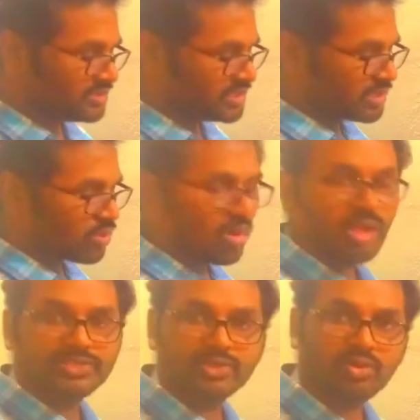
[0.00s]
G rho
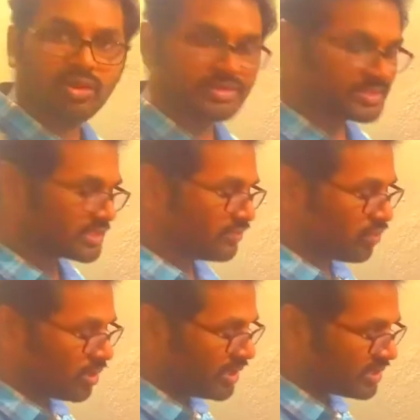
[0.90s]
also constant,
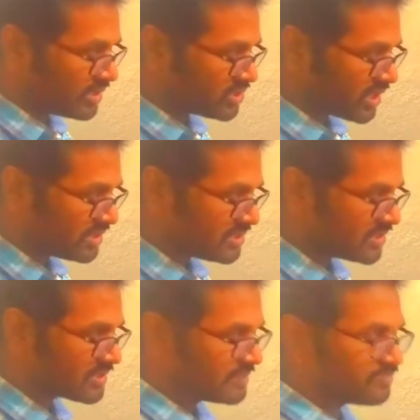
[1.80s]
only the change
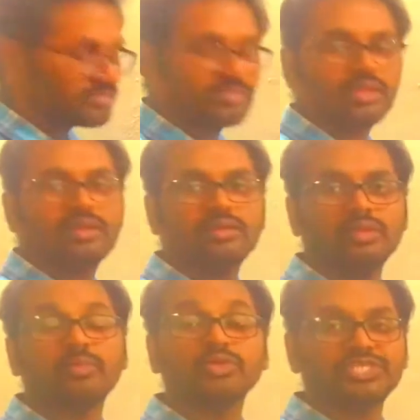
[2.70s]
is
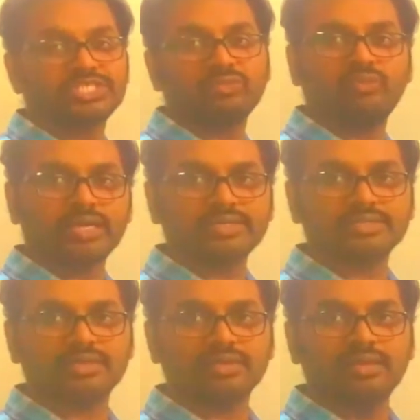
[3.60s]
the position
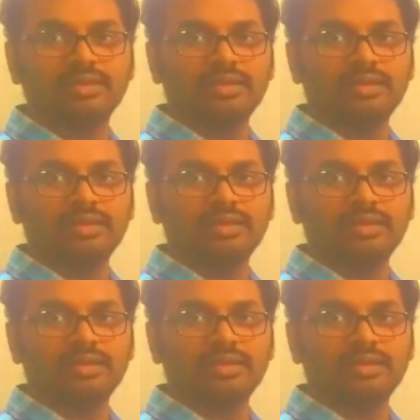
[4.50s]
vector.